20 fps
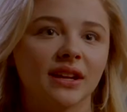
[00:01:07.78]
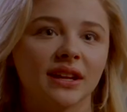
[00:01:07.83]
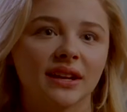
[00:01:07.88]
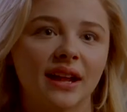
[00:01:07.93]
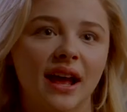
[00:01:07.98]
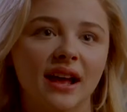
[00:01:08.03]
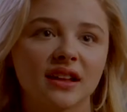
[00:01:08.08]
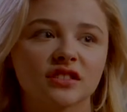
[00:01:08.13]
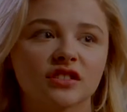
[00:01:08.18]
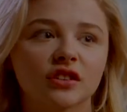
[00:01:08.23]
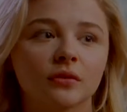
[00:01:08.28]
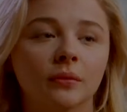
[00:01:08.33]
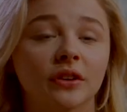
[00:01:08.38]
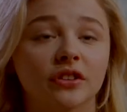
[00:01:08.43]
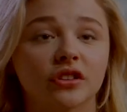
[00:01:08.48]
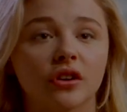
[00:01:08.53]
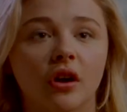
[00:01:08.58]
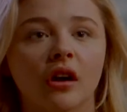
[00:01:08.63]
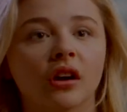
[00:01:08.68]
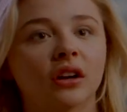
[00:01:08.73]
It has so
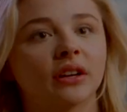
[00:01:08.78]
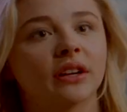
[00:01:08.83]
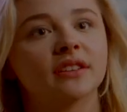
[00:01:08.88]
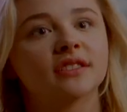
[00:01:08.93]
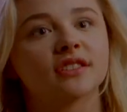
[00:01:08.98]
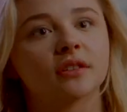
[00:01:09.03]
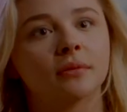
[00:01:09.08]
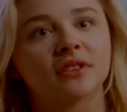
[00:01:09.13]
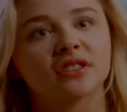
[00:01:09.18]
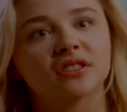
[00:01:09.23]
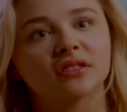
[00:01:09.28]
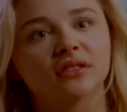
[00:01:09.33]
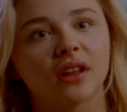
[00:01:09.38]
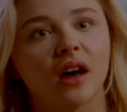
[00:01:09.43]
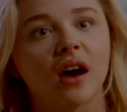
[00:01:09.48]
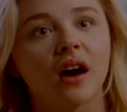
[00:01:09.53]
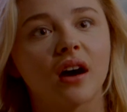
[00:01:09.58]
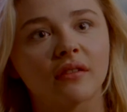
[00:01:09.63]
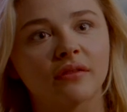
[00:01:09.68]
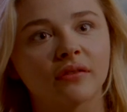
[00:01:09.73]
much heart and so much
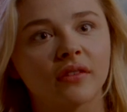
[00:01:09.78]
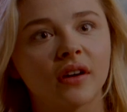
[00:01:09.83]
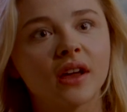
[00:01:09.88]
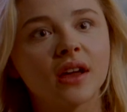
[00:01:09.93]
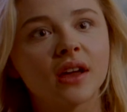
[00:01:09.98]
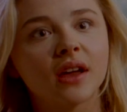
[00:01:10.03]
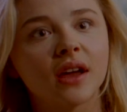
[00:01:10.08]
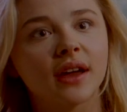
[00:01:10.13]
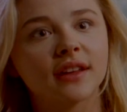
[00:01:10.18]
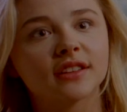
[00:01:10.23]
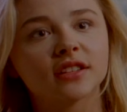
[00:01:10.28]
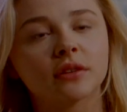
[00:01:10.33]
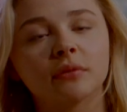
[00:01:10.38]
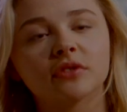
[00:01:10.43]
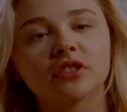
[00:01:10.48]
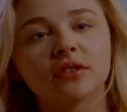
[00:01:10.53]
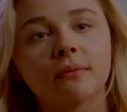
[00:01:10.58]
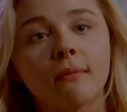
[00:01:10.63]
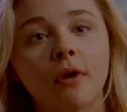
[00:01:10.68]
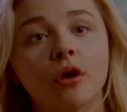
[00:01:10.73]
love and so
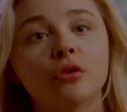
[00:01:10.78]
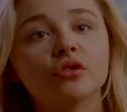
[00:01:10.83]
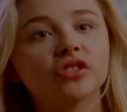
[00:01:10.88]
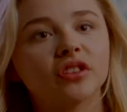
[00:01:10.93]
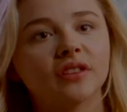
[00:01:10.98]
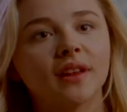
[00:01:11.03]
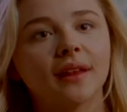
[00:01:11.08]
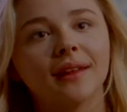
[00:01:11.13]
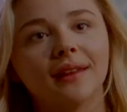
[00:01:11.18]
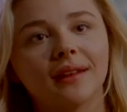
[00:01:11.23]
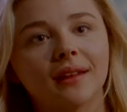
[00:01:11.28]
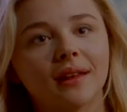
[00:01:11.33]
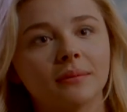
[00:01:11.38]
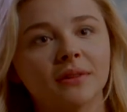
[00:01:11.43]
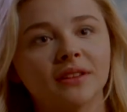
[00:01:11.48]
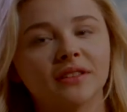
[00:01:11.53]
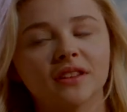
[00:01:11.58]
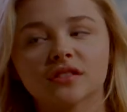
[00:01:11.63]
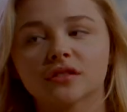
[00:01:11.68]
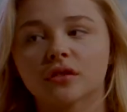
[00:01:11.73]
much emotion in it. I
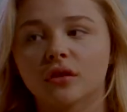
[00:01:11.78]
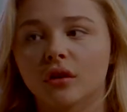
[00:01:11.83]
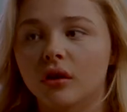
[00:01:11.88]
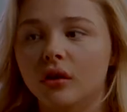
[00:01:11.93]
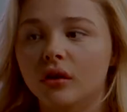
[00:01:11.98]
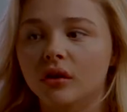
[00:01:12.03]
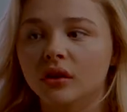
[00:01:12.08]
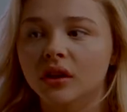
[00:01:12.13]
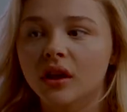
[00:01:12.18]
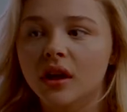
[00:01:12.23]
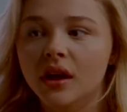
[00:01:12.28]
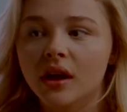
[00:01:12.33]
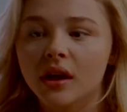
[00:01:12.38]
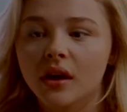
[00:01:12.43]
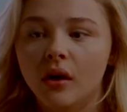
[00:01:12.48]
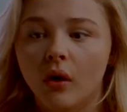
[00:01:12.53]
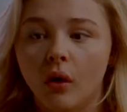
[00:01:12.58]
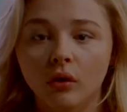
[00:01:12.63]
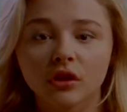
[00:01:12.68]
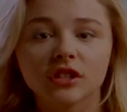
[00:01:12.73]
mean, this girl
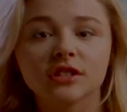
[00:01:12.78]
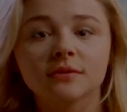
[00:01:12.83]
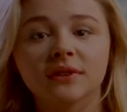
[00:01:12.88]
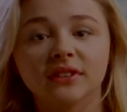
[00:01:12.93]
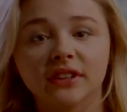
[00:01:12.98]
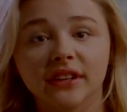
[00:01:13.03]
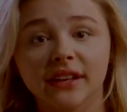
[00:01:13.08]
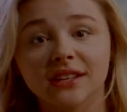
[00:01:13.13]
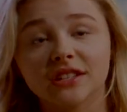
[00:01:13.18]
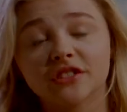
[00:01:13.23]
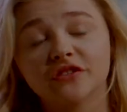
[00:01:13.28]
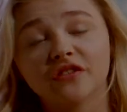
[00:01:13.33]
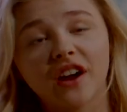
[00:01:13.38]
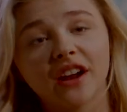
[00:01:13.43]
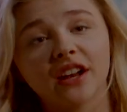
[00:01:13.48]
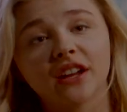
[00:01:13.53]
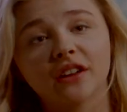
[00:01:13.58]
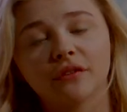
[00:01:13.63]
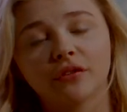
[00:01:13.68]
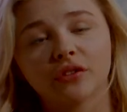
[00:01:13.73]
ultimately is
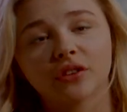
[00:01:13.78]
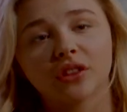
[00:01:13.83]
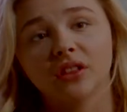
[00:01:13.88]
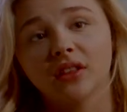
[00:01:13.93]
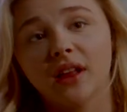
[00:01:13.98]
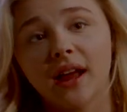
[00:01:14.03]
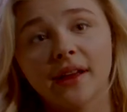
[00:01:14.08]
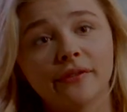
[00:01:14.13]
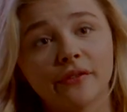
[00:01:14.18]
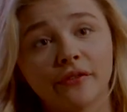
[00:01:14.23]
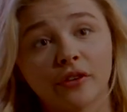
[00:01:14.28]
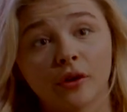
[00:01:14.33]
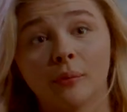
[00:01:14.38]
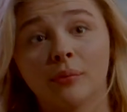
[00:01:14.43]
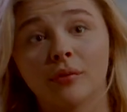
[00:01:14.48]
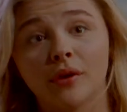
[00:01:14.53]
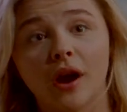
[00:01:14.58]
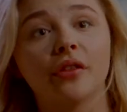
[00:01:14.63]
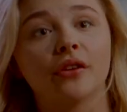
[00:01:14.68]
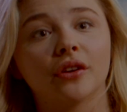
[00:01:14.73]
fighting for the life of her
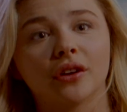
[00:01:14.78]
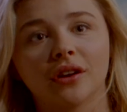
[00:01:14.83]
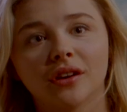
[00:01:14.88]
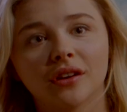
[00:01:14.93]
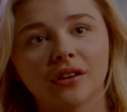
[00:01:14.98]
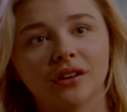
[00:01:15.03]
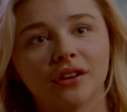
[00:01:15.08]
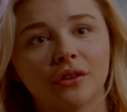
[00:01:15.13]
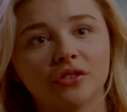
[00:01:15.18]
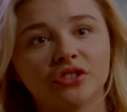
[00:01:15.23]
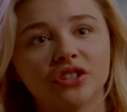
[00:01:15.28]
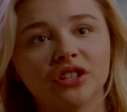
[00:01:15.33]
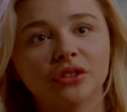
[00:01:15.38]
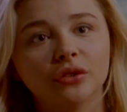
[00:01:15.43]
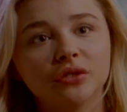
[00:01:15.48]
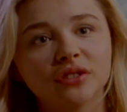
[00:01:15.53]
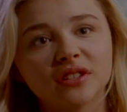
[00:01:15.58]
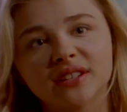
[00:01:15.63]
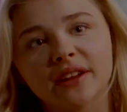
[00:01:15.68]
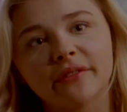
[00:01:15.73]
brother. She
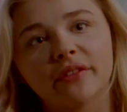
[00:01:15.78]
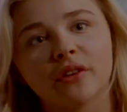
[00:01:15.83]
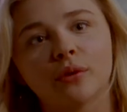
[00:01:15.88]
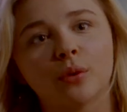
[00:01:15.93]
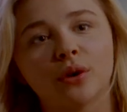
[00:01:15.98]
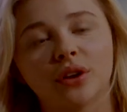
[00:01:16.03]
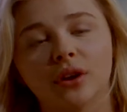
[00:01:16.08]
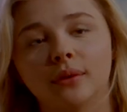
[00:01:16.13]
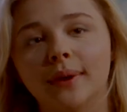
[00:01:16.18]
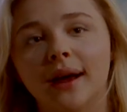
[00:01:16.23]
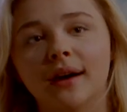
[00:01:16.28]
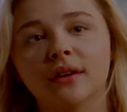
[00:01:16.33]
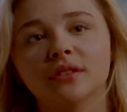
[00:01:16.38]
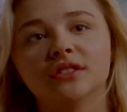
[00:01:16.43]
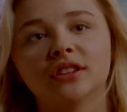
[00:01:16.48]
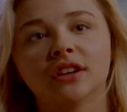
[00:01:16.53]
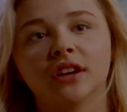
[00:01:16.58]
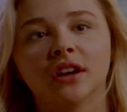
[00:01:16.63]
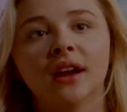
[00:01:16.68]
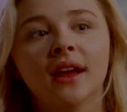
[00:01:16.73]
loses everyone around
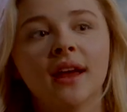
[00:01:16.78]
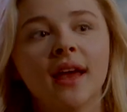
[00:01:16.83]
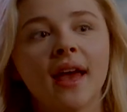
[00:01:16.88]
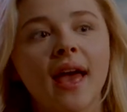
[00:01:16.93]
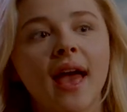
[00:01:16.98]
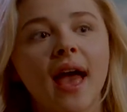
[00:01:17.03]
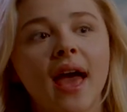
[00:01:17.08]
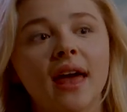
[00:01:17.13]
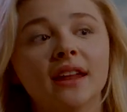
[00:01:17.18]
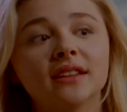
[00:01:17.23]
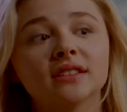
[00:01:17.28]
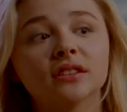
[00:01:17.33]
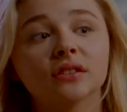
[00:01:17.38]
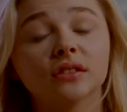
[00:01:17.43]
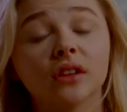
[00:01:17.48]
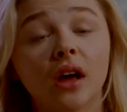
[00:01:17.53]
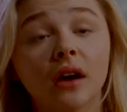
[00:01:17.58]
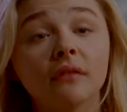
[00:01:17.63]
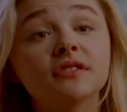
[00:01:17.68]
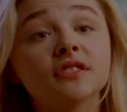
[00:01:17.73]
her, and it's a
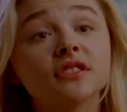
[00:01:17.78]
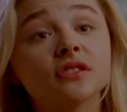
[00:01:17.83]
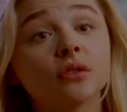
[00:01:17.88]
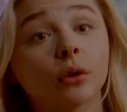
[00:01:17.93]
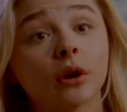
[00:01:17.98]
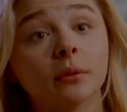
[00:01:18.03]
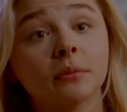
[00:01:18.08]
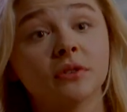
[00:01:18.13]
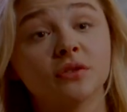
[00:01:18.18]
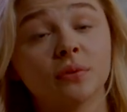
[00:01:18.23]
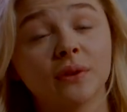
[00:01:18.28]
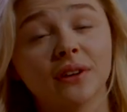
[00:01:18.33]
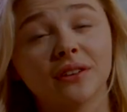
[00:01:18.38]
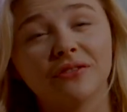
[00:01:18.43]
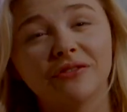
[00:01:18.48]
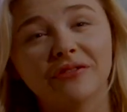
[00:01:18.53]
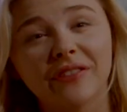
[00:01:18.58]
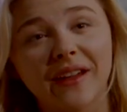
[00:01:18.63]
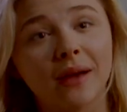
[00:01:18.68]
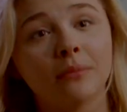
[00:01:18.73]
love story between
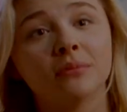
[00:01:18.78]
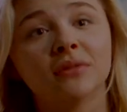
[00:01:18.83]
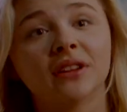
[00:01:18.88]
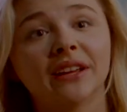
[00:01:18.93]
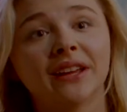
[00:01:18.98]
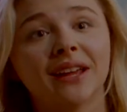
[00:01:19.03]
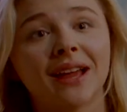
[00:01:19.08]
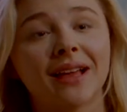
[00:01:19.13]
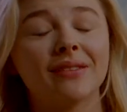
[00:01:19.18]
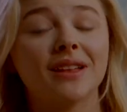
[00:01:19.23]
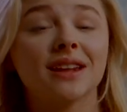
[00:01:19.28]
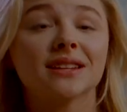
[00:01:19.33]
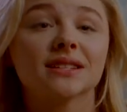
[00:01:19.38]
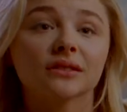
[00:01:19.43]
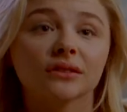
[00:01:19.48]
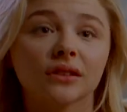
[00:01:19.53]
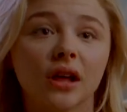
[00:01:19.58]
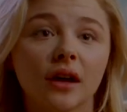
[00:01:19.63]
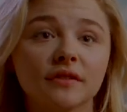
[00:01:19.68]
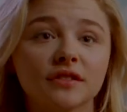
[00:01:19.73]
family, and then it's a
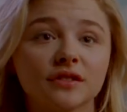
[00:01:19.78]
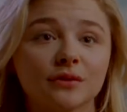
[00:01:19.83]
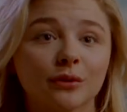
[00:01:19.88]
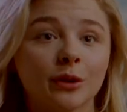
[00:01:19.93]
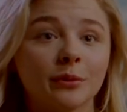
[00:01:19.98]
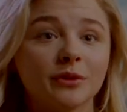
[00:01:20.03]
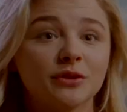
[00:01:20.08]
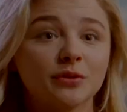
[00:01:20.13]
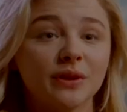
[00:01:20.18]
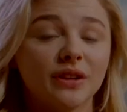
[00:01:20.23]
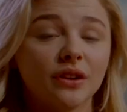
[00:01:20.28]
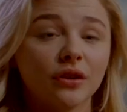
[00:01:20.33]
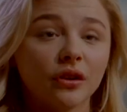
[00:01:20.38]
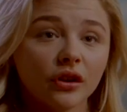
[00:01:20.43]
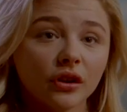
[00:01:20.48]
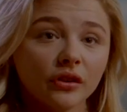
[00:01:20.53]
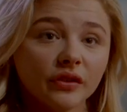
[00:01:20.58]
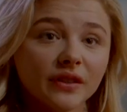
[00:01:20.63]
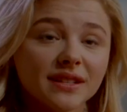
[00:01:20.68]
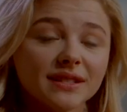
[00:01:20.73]
love story between
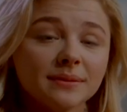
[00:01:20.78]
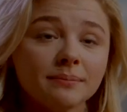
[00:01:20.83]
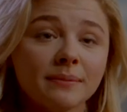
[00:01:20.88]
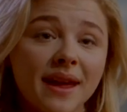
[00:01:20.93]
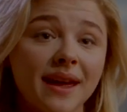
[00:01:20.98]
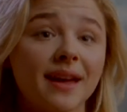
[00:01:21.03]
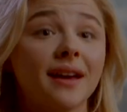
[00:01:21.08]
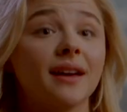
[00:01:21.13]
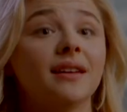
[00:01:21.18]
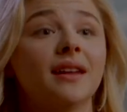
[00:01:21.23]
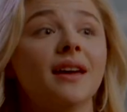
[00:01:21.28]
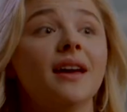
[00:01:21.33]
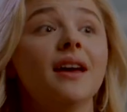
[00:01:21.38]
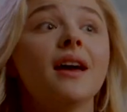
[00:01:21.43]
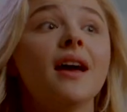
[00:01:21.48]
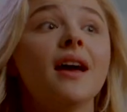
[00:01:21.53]
her and this man.